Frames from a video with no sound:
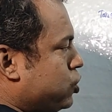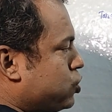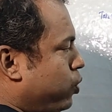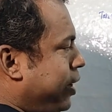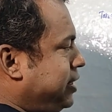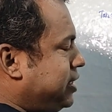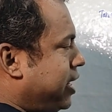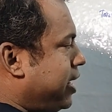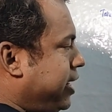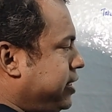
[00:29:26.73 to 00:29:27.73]
So when
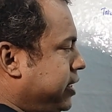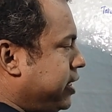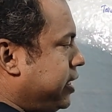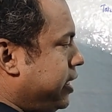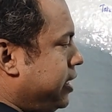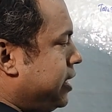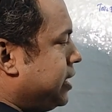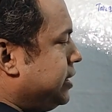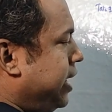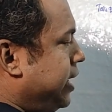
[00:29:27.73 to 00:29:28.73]
theta 90 degree,
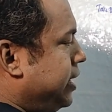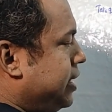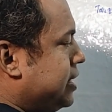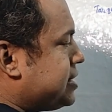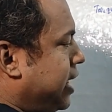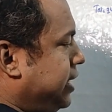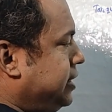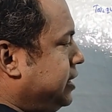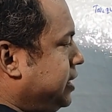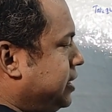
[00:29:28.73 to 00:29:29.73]
then
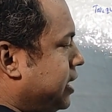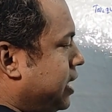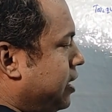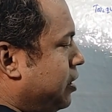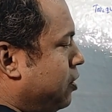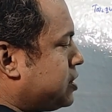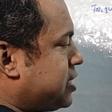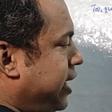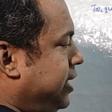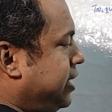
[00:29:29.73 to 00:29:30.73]
sine theta or
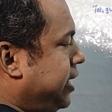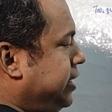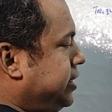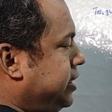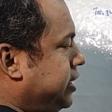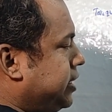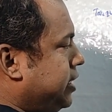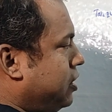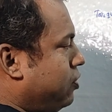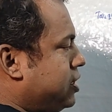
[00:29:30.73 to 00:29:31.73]
sine 90
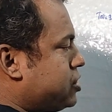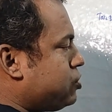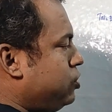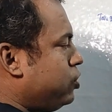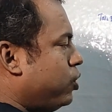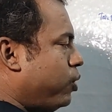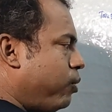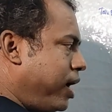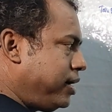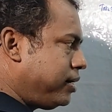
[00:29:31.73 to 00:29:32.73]
degree equals to
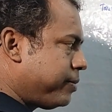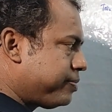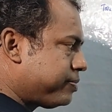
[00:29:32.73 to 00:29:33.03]
1.